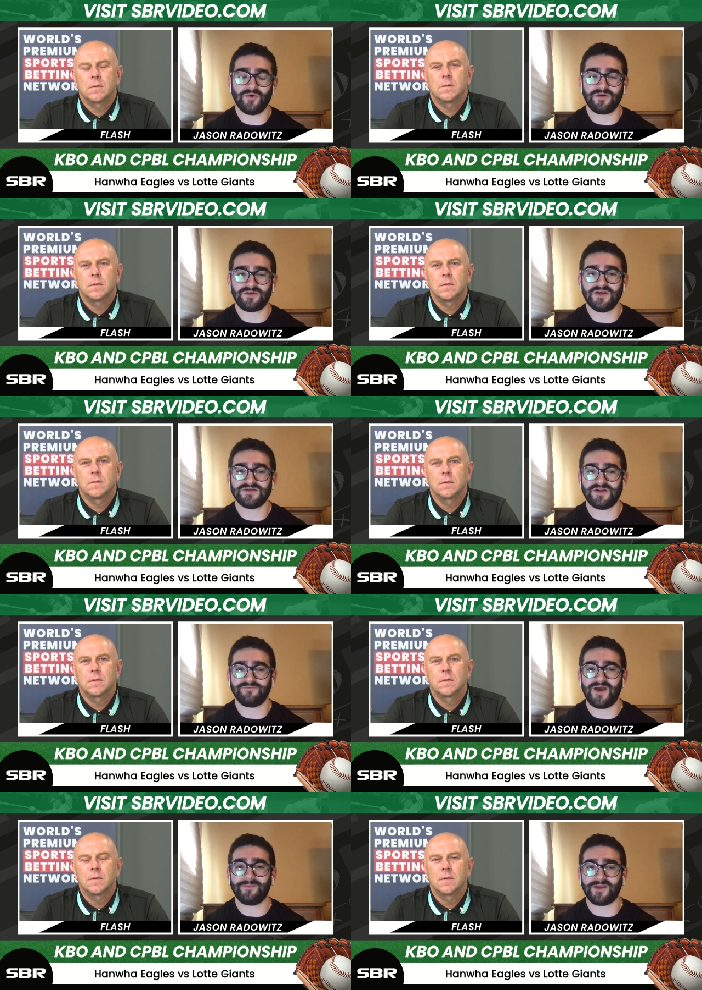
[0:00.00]
Speaker 1: do a decent
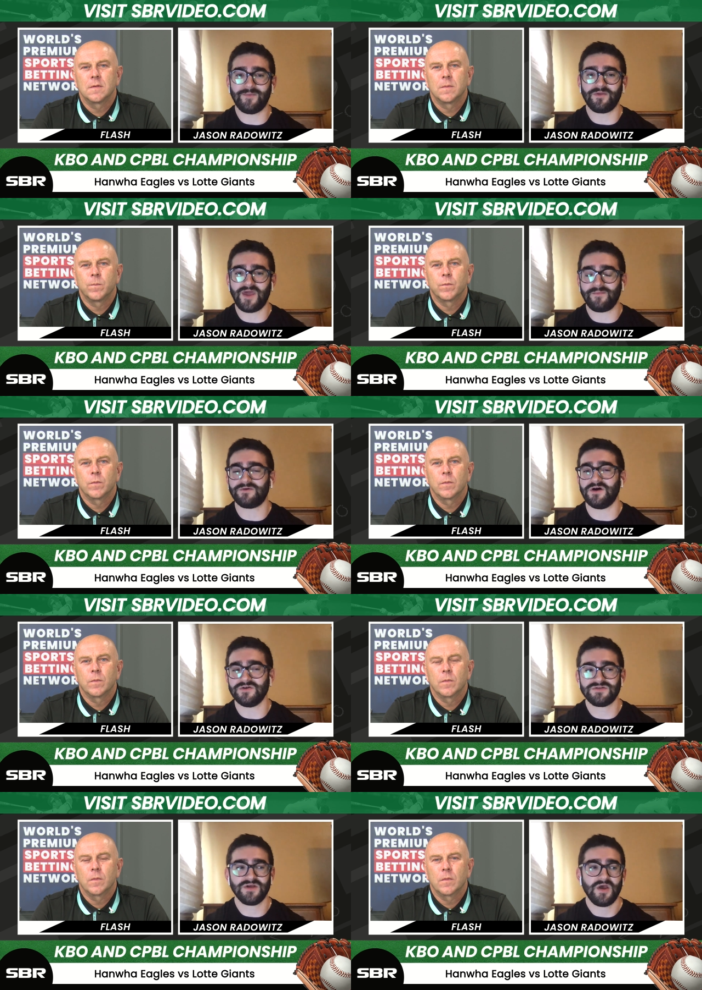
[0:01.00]
enough job to keep the game
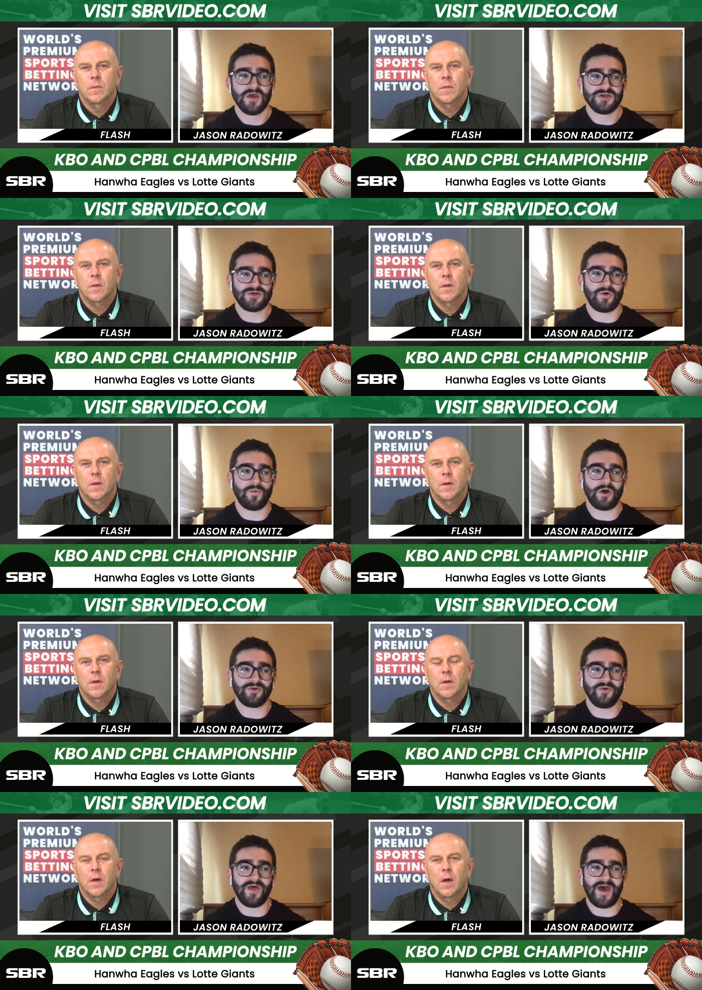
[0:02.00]
close. So I'll
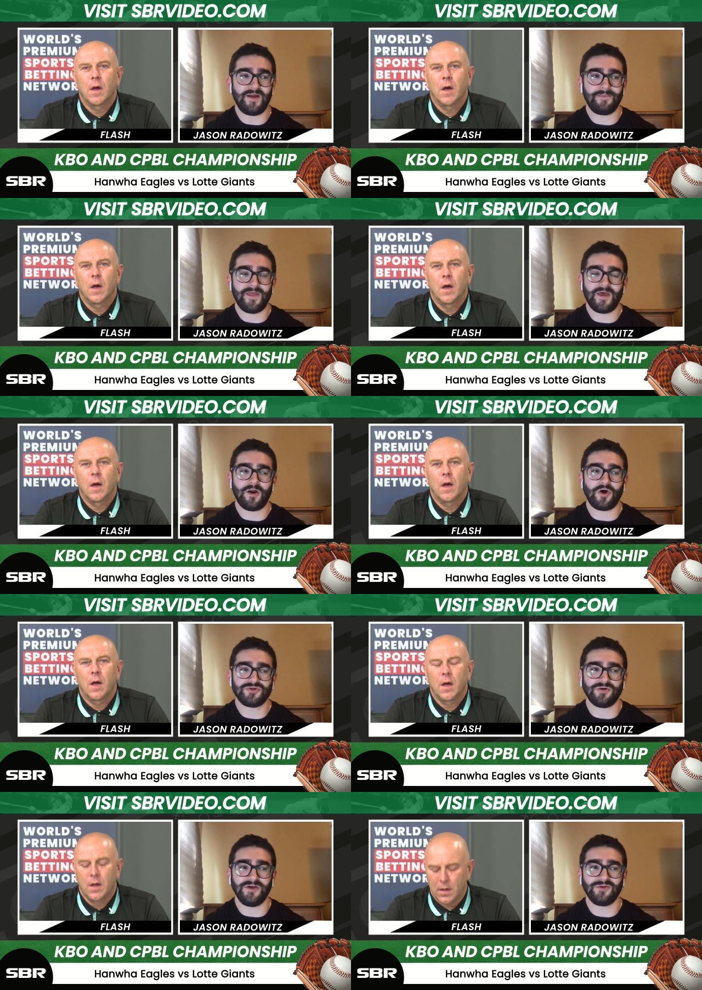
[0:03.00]
do that and then
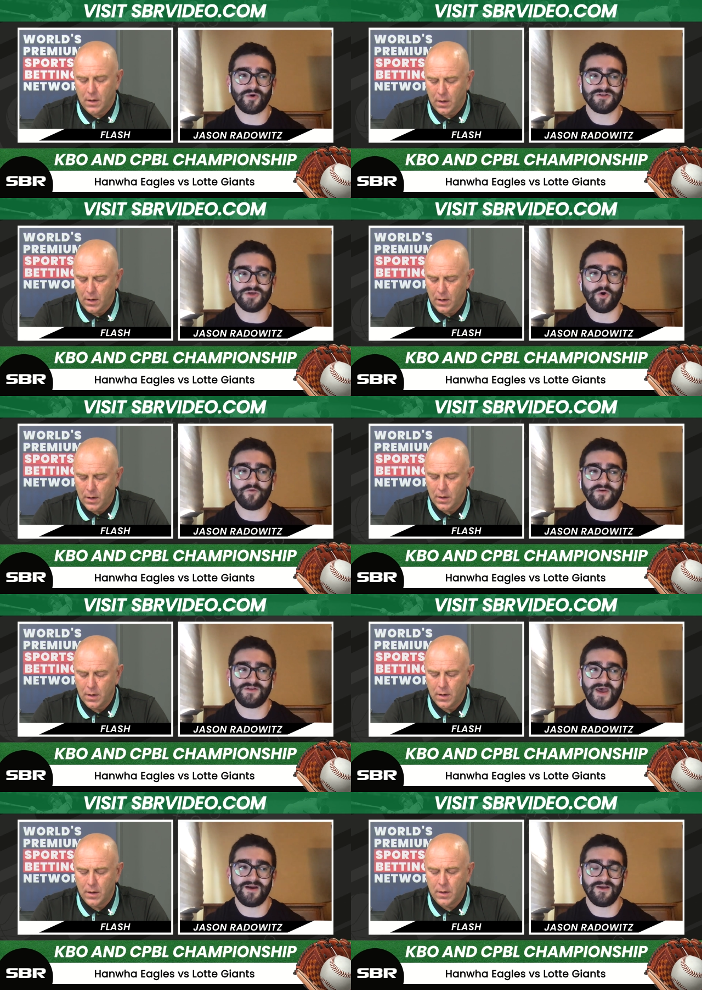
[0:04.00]
also lean towards the over
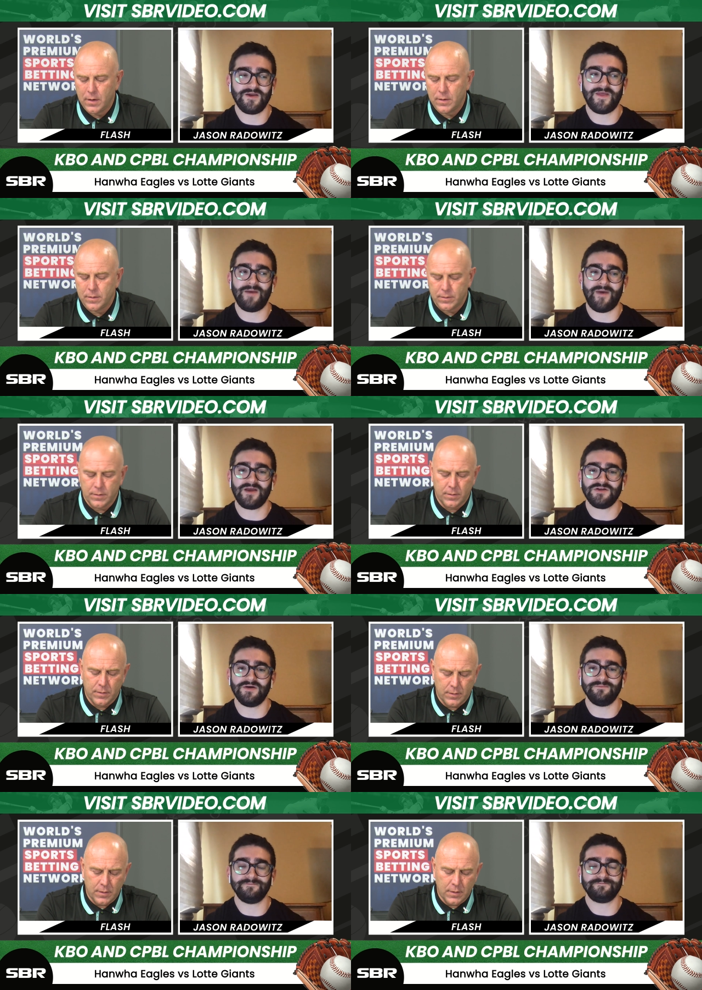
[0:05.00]
10 in that
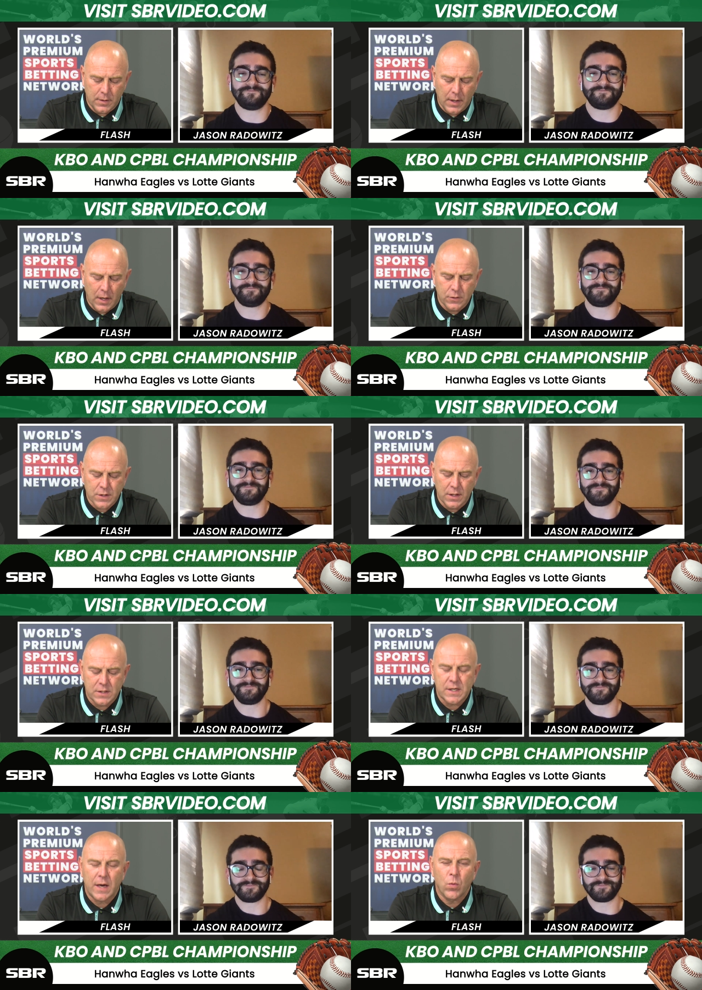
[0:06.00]
matchup.
Speaker 2: Yeah, I was going to
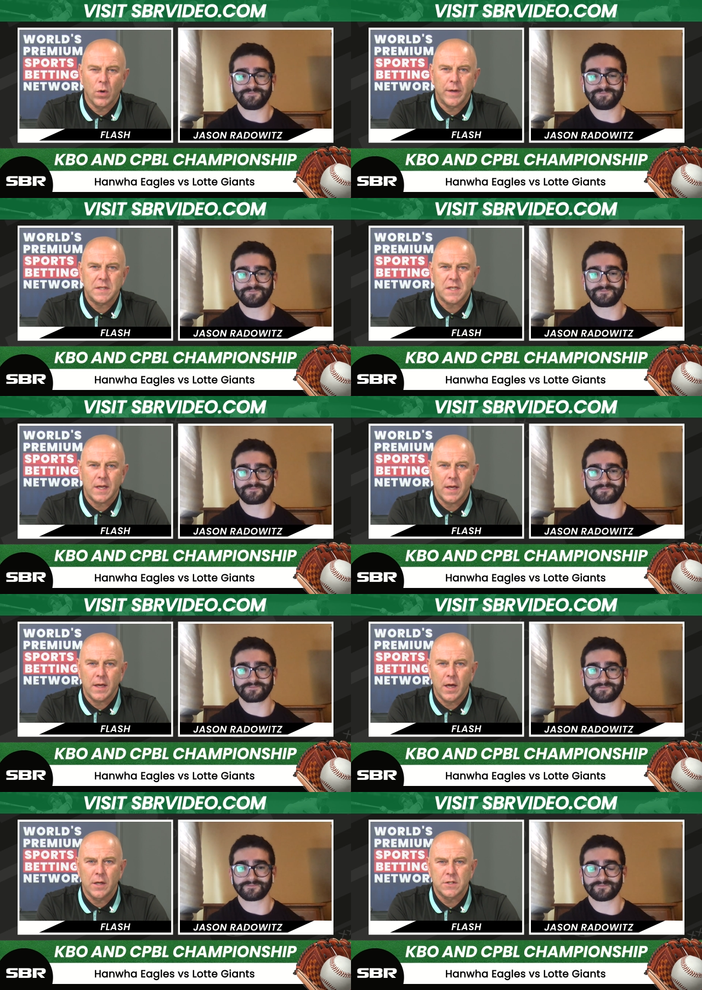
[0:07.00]
say, what is the
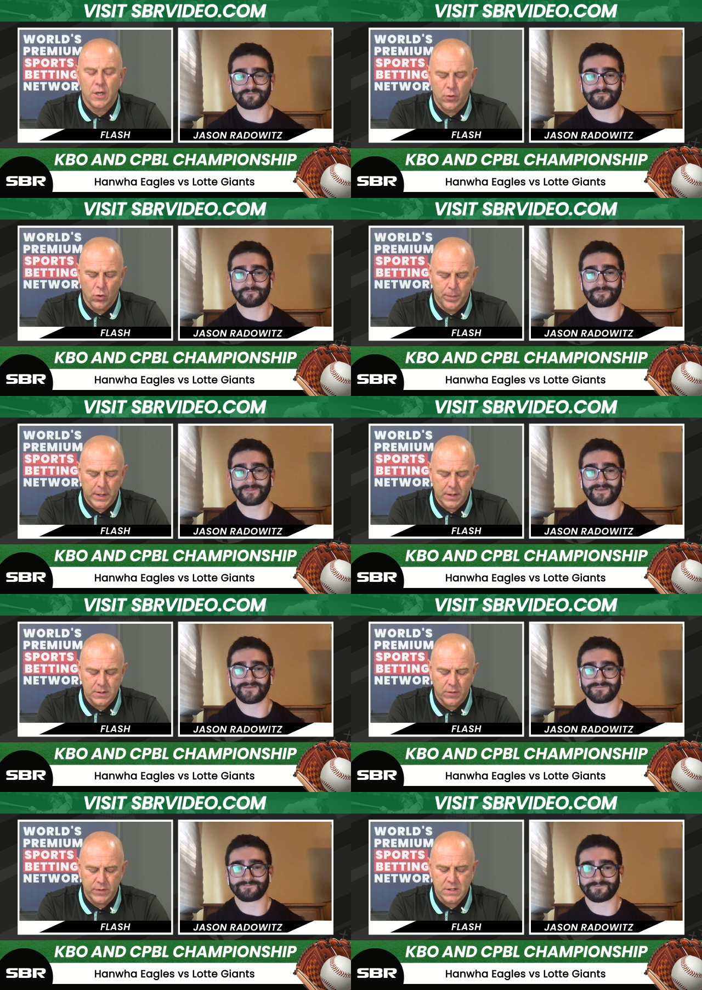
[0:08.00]
total? Because
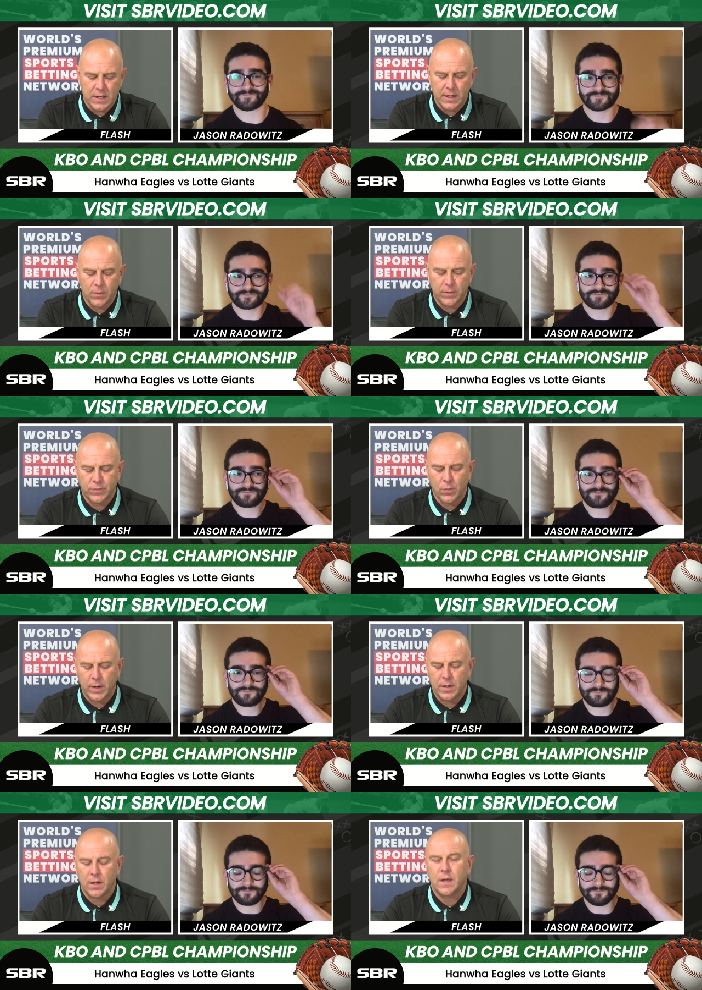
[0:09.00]
obviously with the way
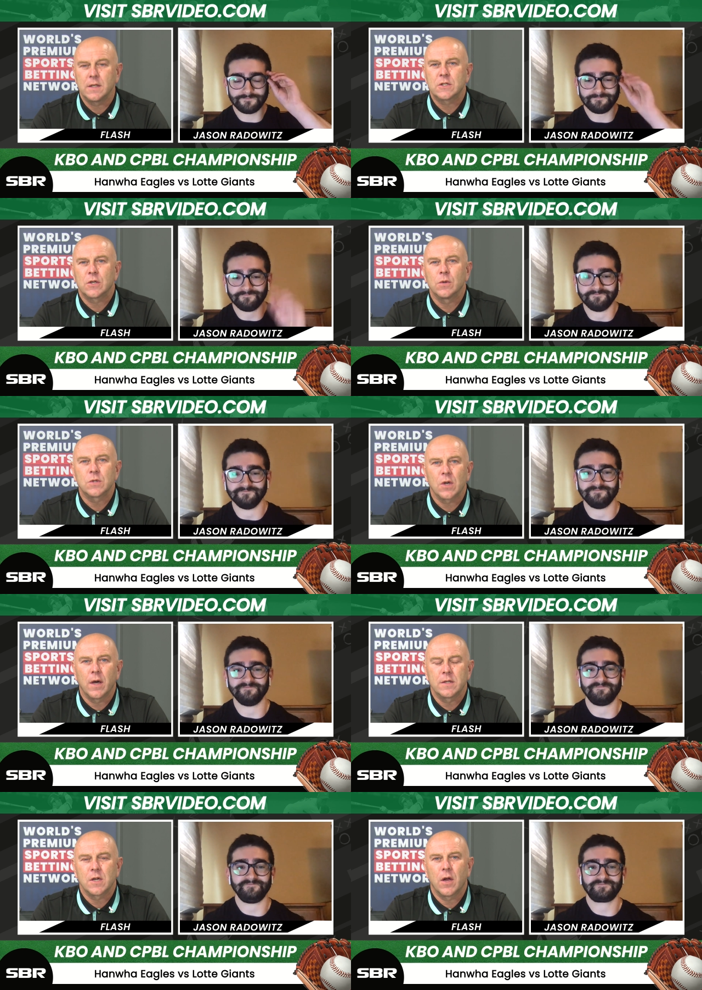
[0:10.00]
that these two
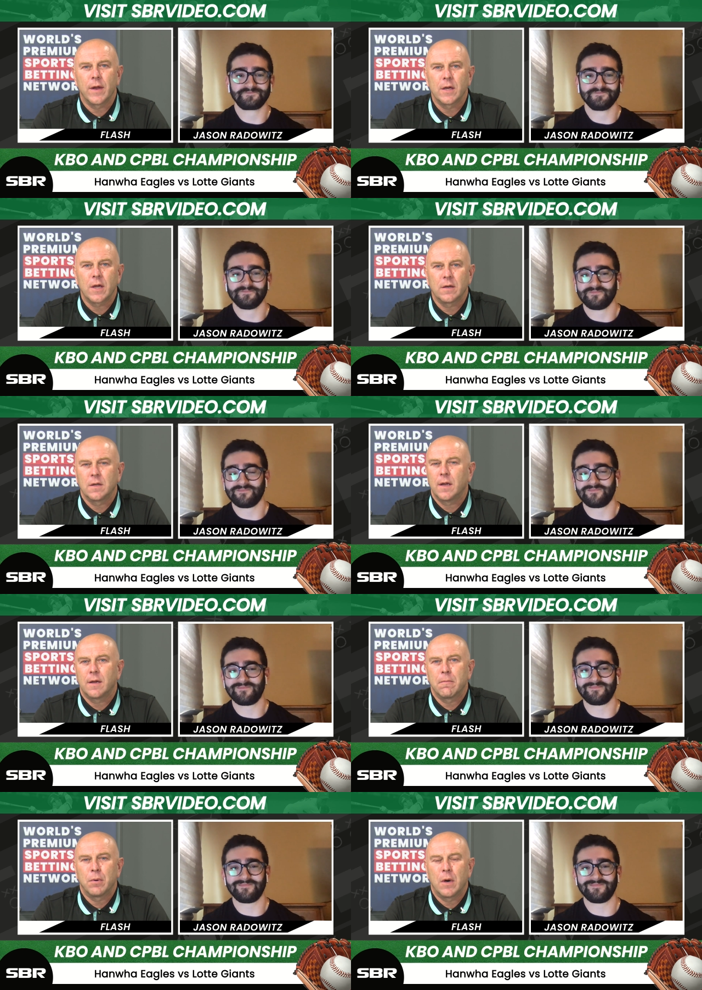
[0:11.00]
sides are, they can put